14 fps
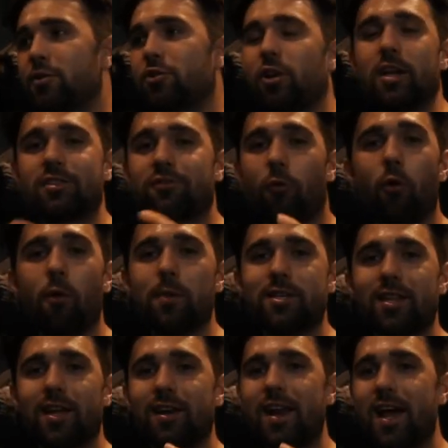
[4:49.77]
transform into
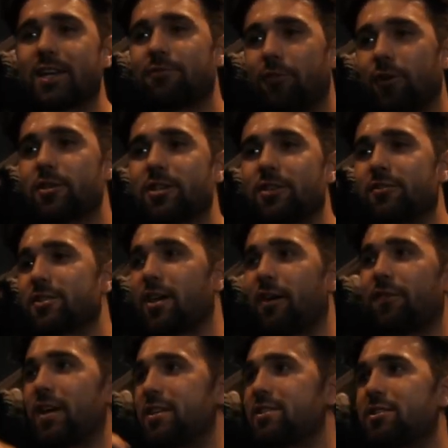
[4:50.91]
that next version of
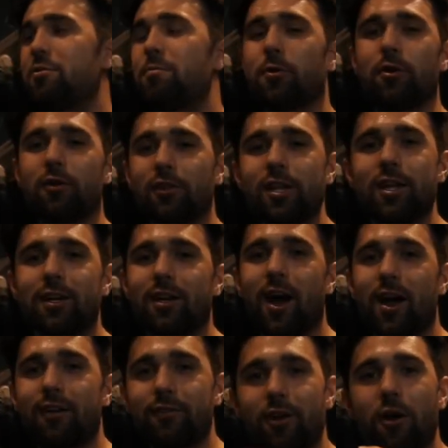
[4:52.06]
themselves, that super elite kind of,